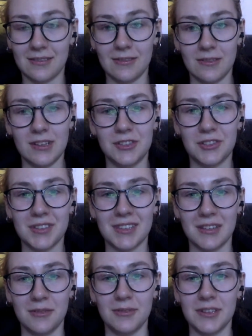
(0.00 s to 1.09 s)

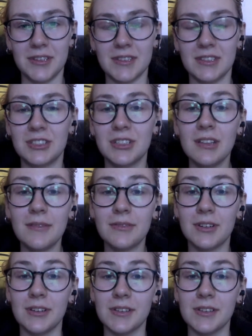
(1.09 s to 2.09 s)
interesting horse, and she loved cross